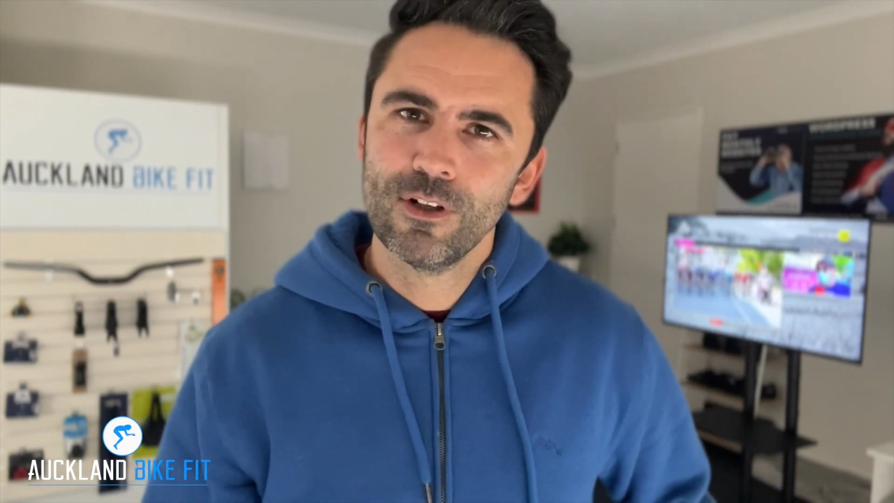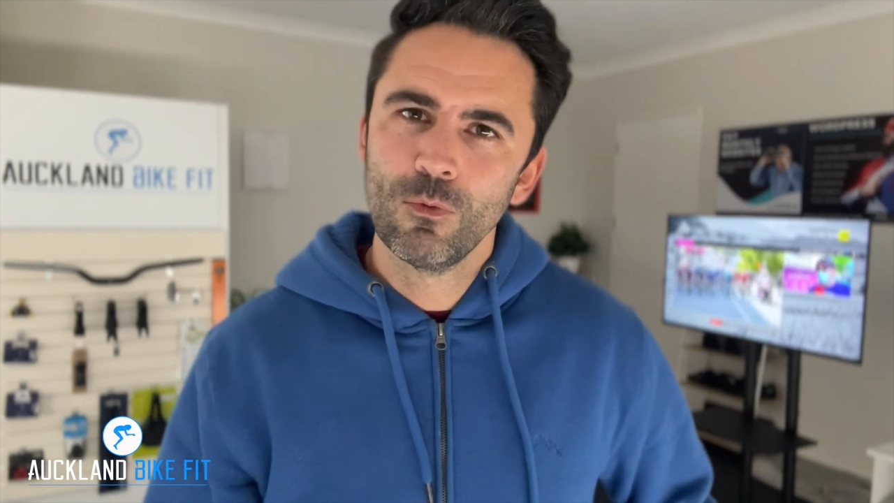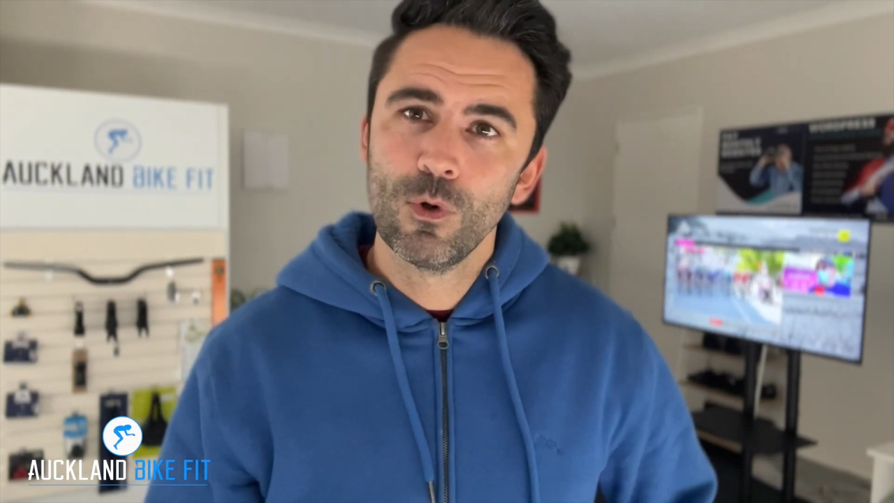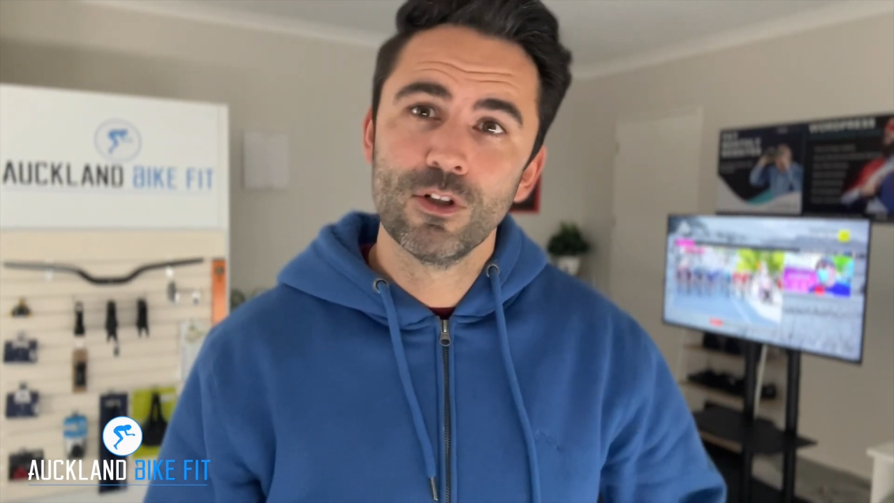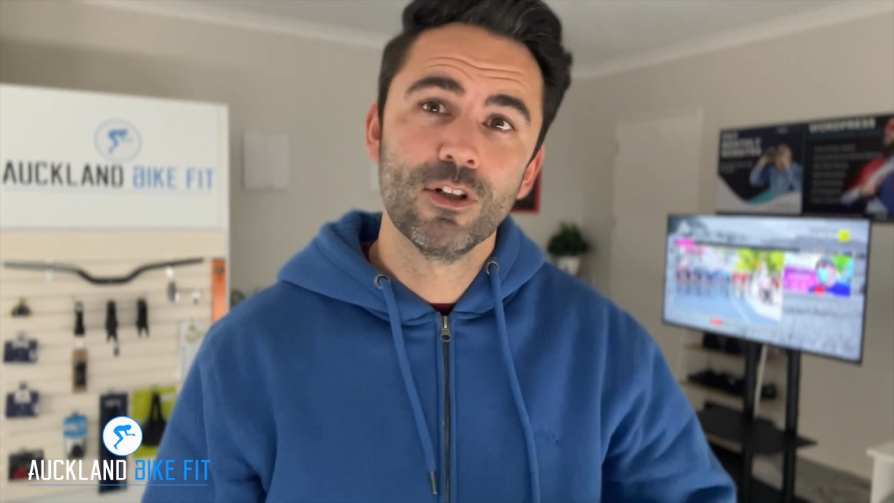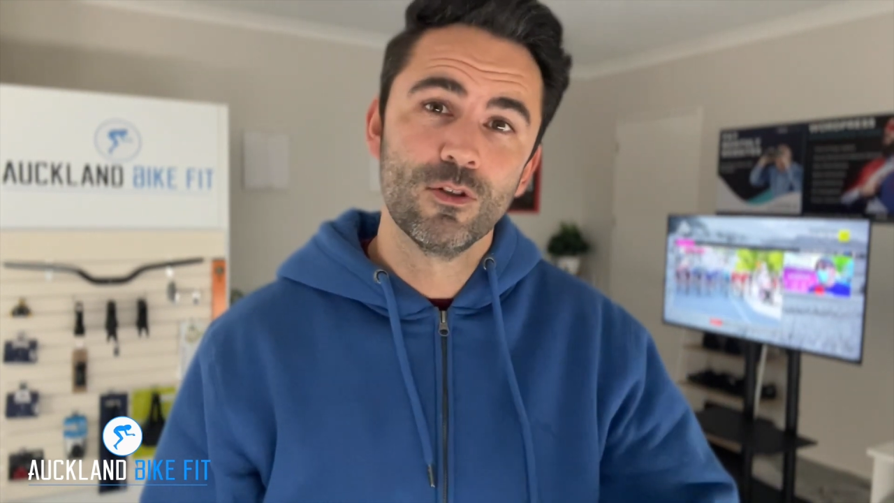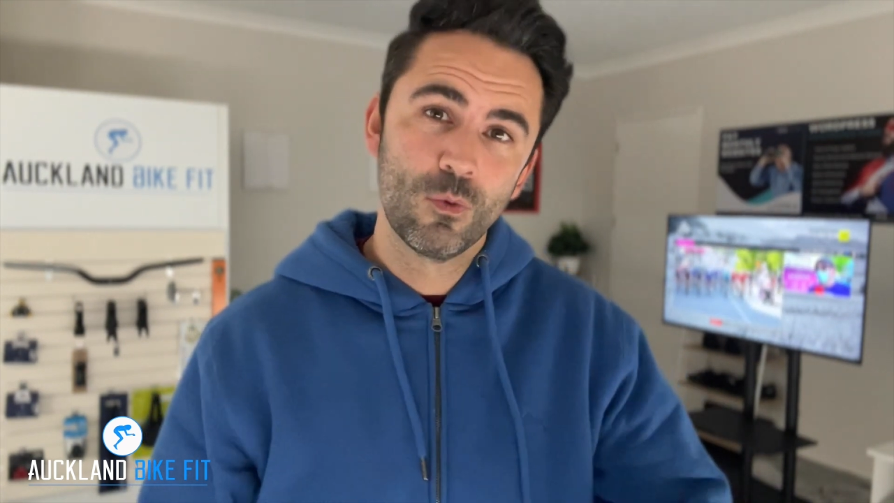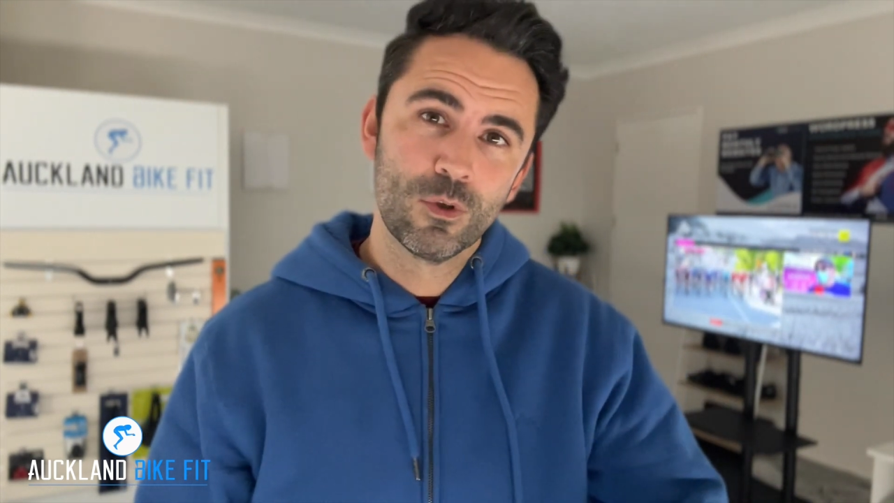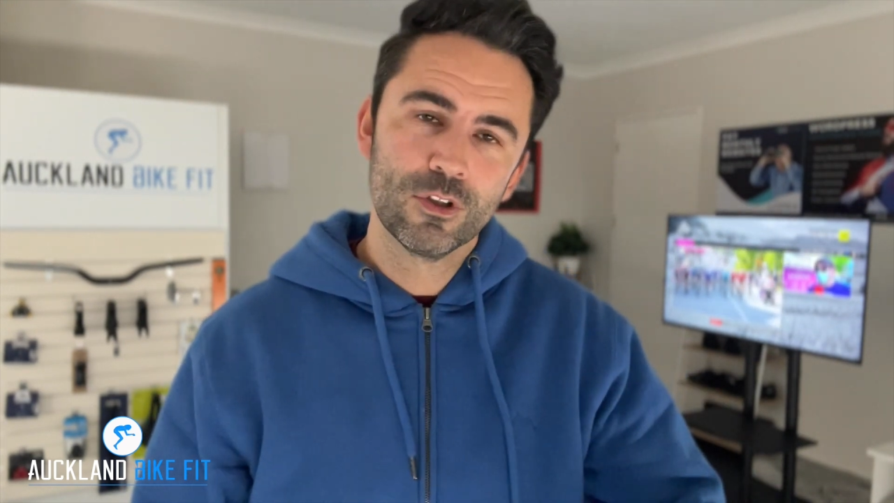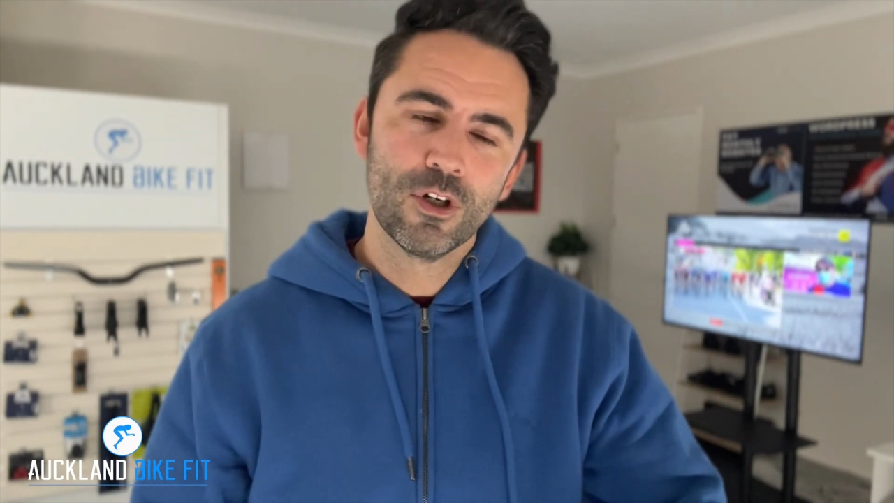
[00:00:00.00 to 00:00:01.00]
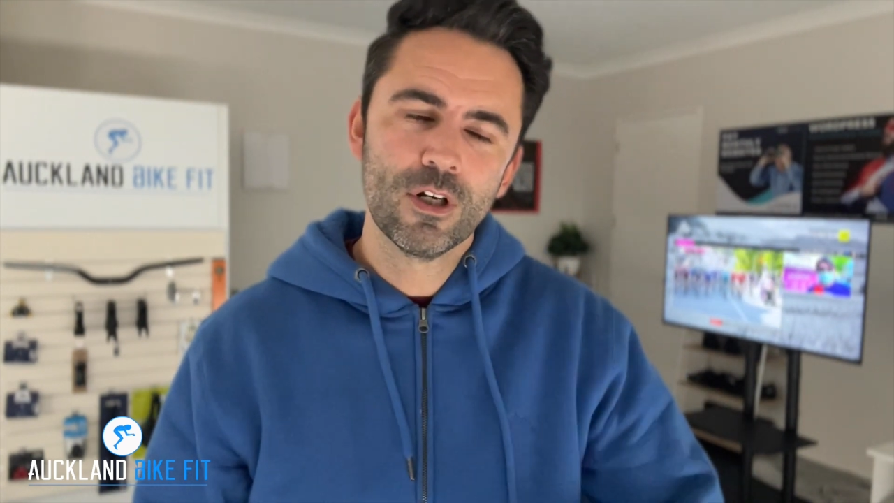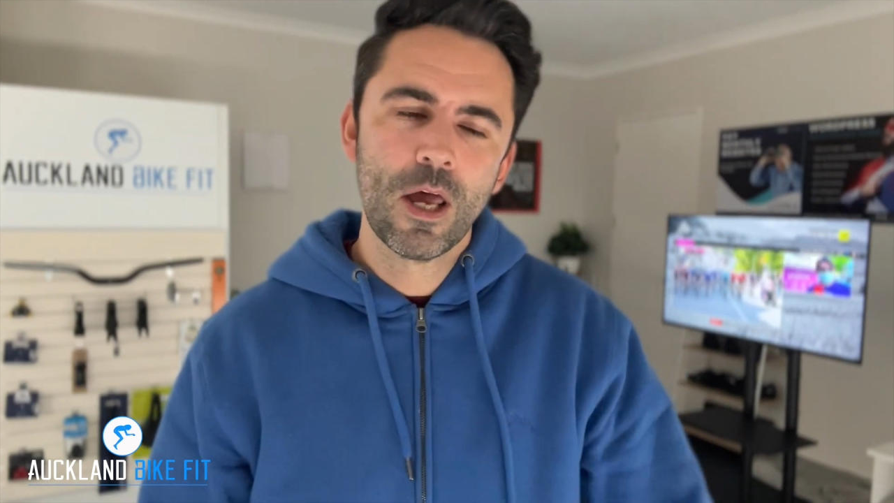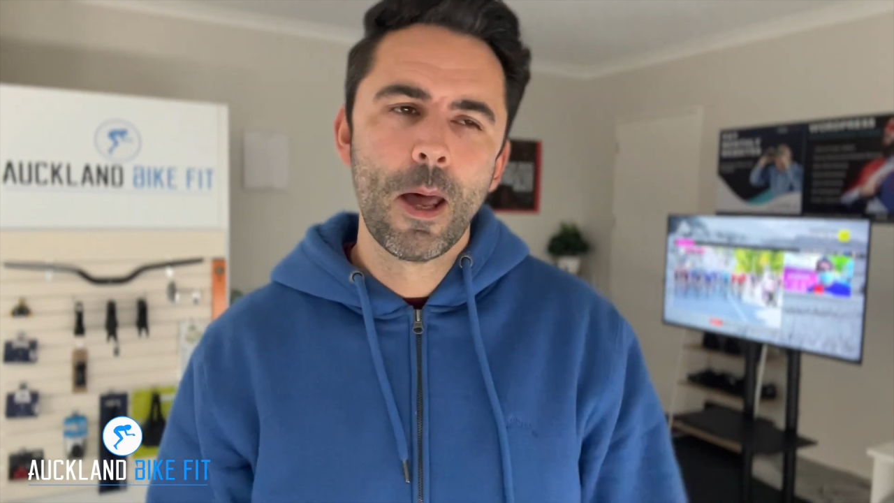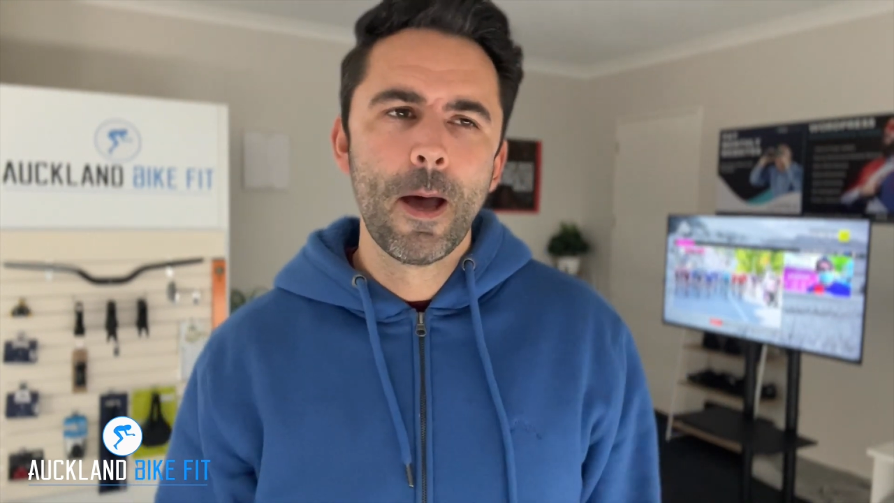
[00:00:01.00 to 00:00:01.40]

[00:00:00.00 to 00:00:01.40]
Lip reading: which is always good.